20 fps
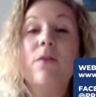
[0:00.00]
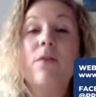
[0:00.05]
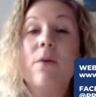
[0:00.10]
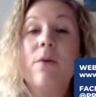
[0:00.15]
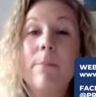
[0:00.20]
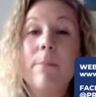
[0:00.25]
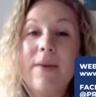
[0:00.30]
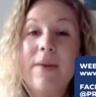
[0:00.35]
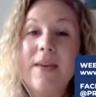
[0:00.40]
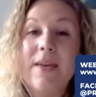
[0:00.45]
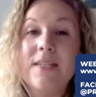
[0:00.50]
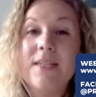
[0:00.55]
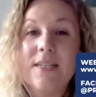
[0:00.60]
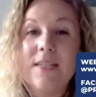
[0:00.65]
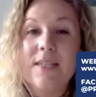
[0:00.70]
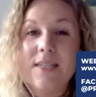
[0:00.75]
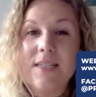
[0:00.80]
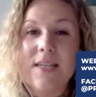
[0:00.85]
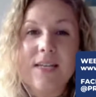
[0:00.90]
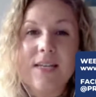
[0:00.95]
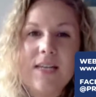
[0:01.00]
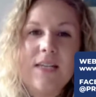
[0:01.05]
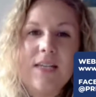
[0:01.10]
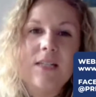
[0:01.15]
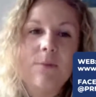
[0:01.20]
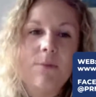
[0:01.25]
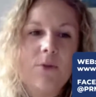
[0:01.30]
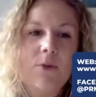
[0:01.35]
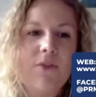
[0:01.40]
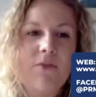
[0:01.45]
The media is
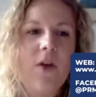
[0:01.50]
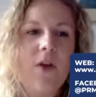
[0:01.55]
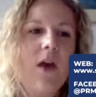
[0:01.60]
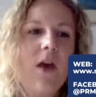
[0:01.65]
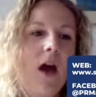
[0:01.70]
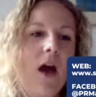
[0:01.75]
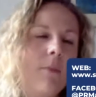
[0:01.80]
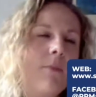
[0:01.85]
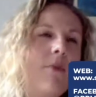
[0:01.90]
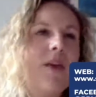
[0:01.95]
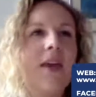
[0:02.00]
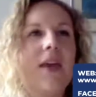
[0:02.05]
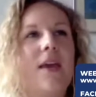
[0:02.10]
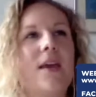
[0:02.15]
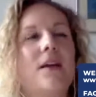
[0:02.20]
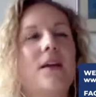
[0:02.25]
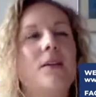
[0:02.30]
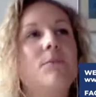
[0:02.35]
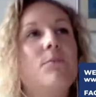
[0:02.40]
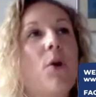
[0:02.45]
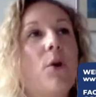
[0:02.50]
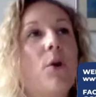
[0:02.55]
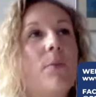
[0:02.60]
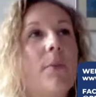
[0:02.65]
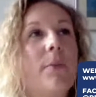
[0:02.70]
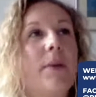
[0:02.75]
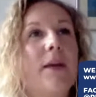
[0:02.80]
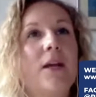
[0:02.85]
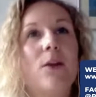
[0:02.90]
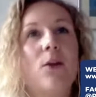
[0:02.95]
accessible. If I'm thinking
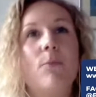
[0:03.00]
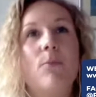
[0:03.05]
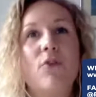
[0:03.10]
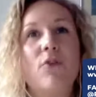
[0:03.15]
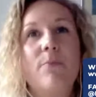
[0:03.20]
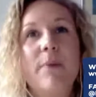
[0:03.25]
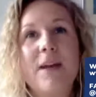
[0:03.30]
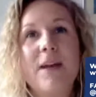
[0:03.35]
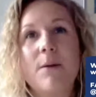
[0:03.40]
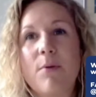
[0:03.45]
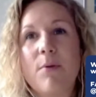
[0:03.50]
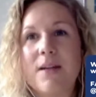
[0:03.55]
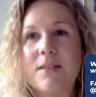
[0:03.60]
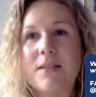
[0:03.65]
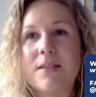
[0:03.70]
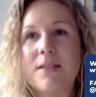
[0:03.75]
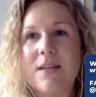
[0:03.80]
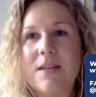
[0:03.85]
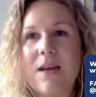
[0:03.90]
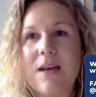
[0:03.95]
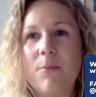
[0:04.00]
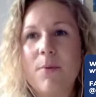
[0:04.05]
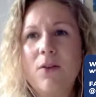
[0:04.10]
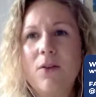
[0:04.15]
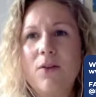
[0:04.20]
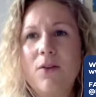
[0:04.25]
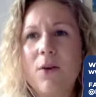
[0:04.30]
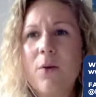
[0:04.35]
probably a lot more of bigger brands now, but